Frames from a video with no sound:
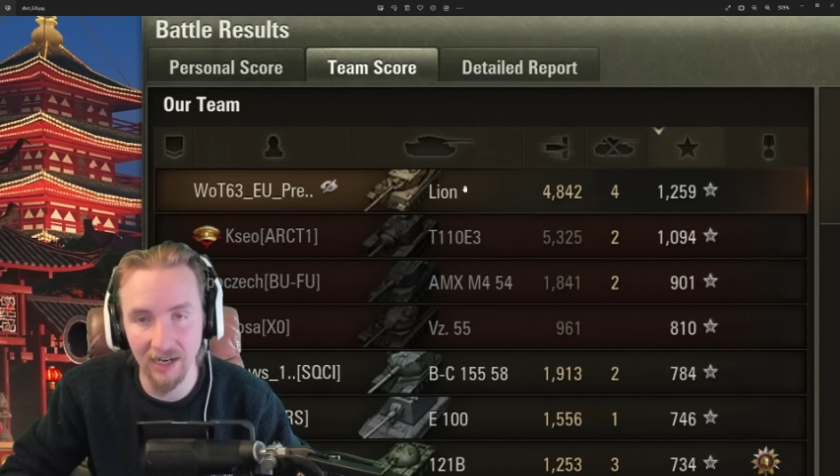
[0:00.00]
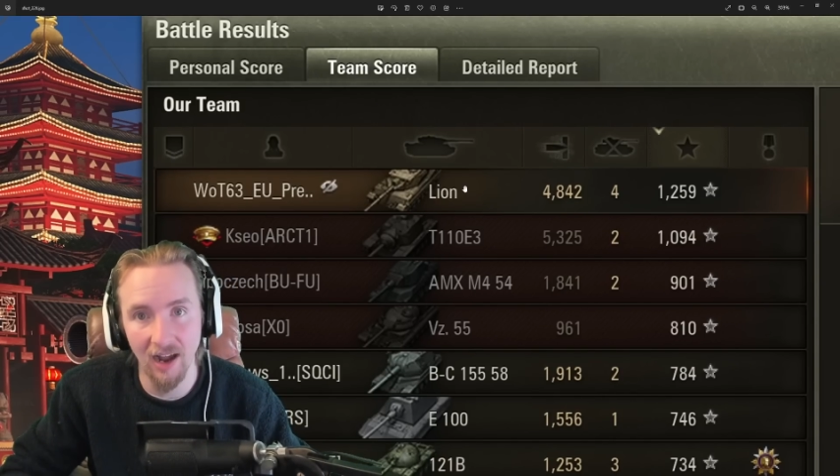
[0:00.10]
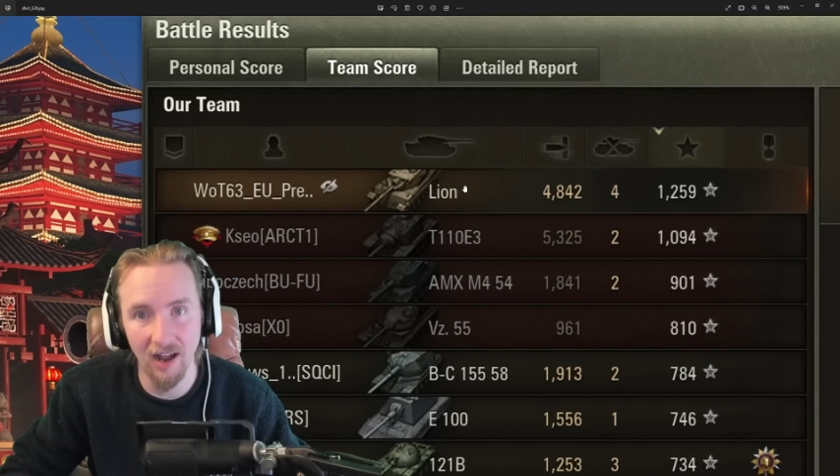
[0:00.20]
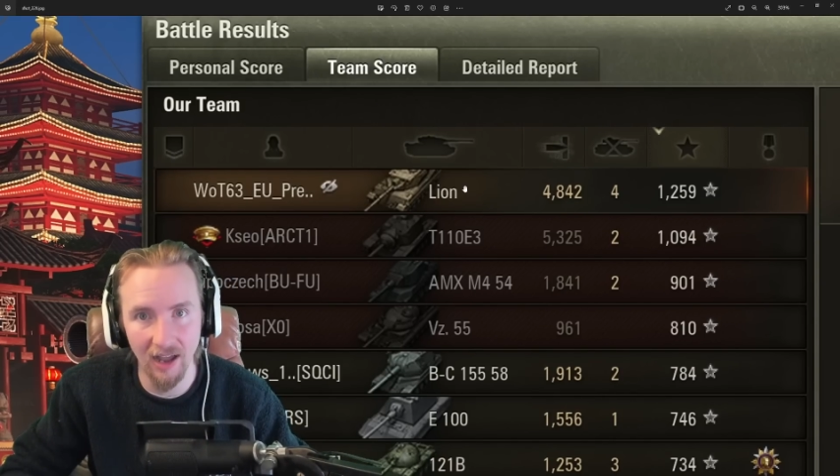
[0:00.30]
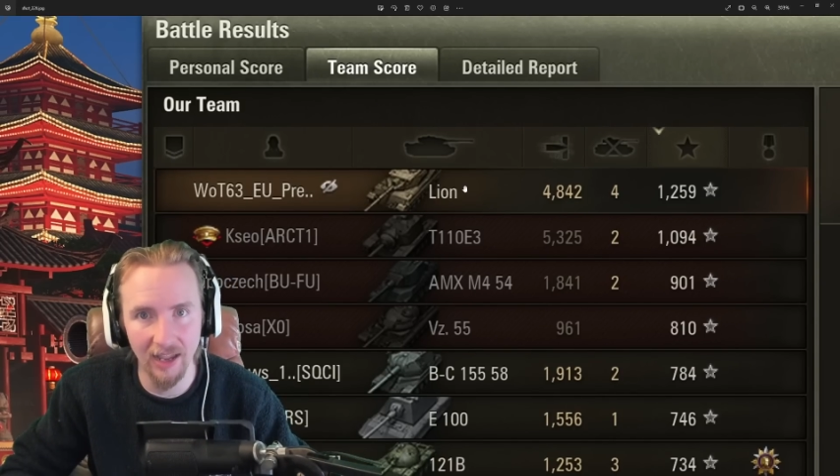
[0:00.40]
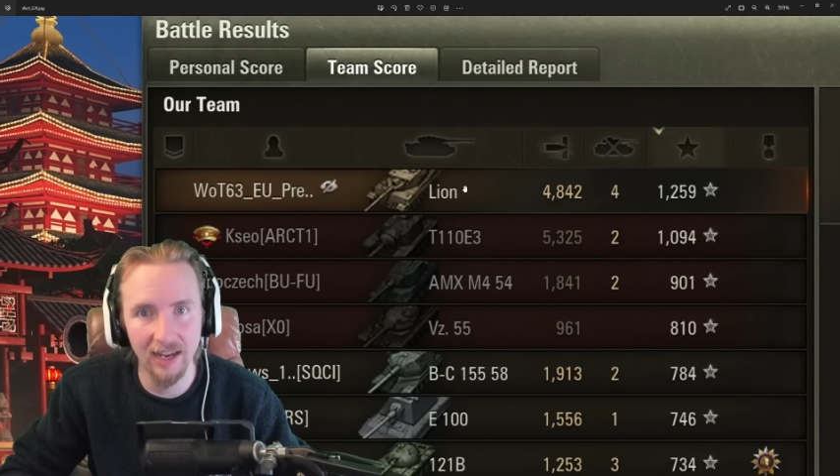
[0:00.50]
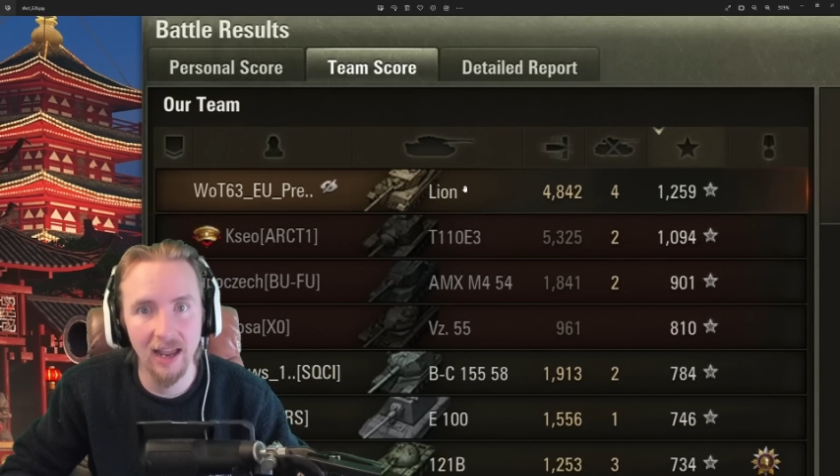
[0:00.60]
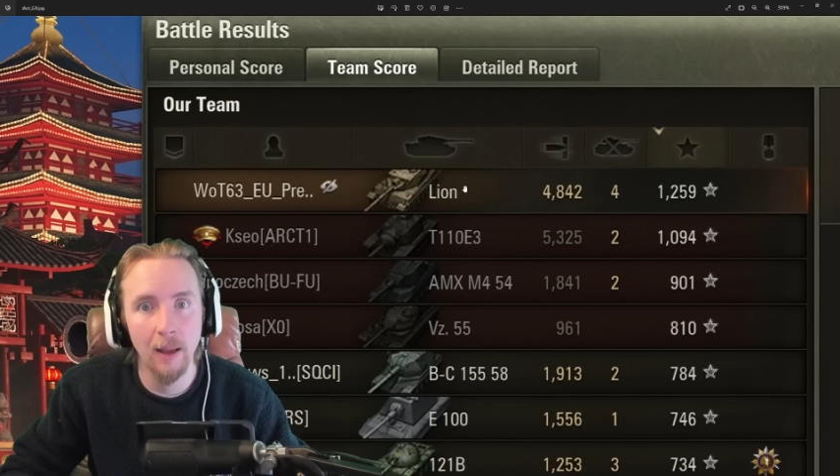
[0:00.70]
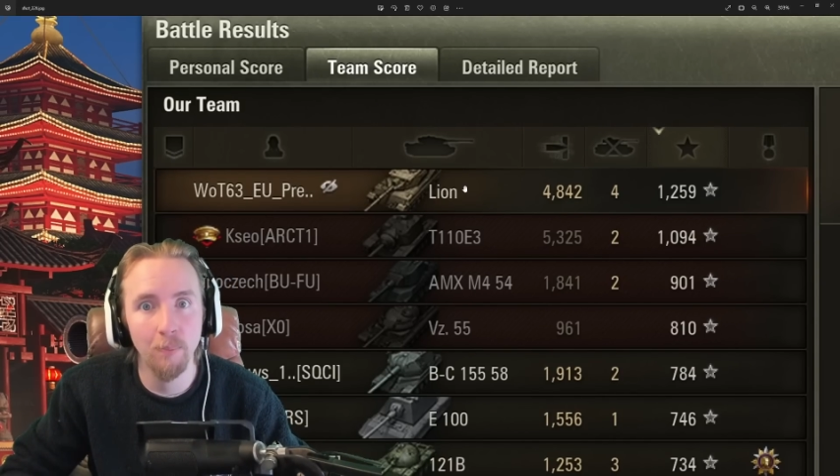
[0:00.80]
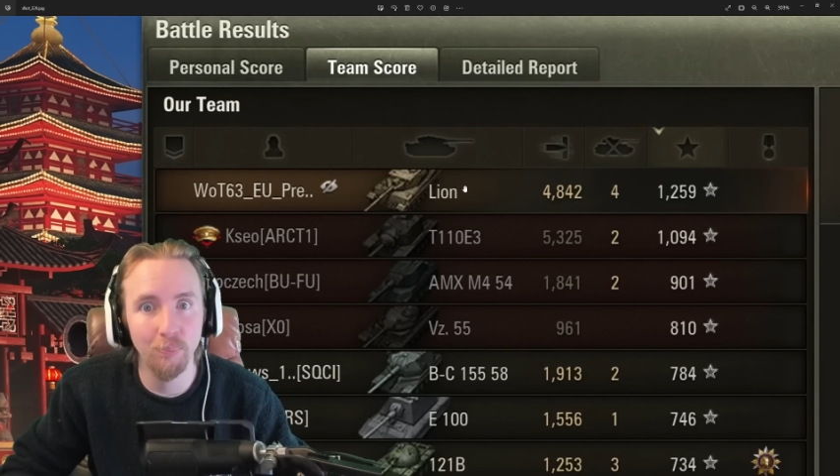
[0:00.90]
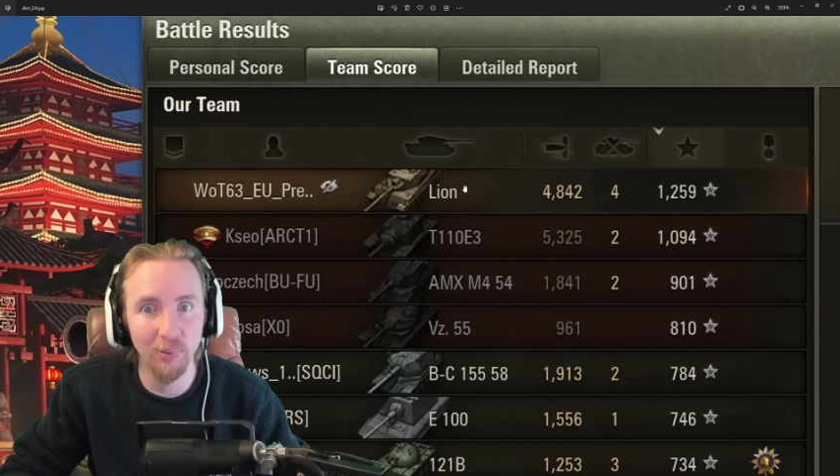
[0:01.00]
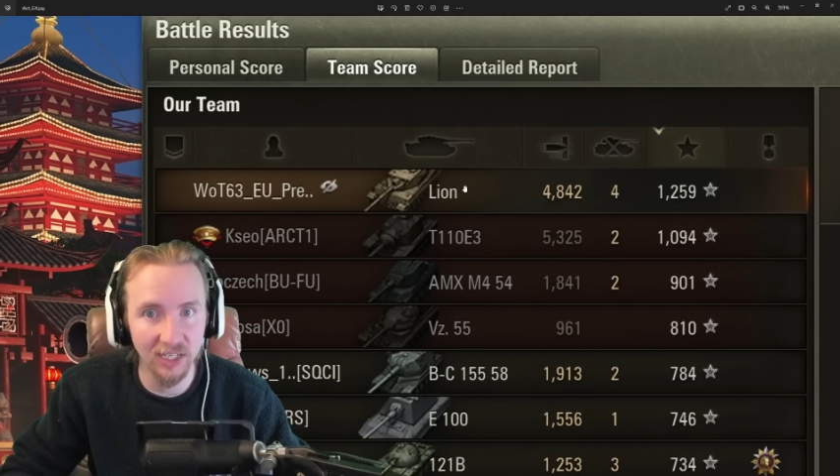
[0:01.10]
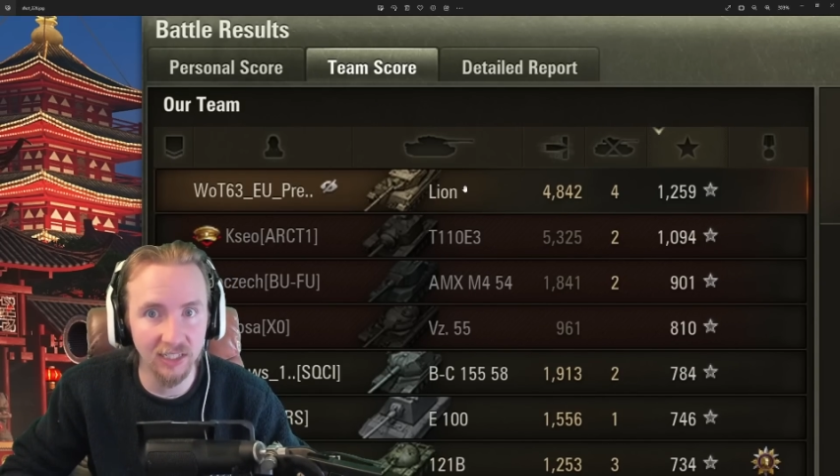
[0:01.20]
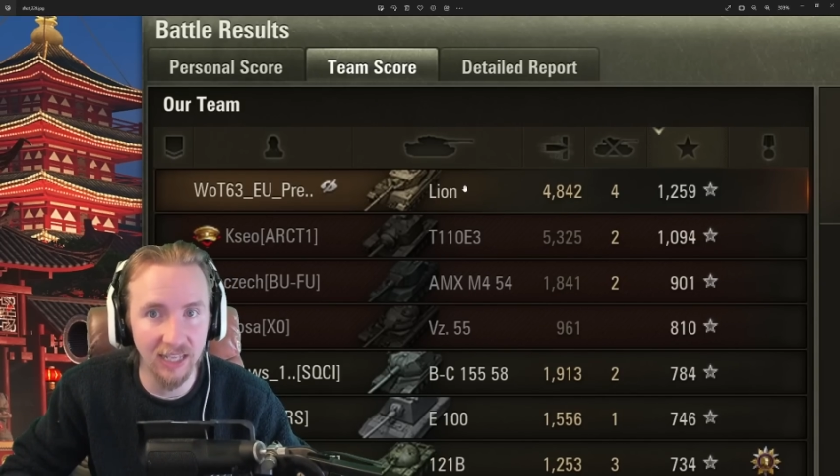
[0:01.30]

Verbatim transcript: high big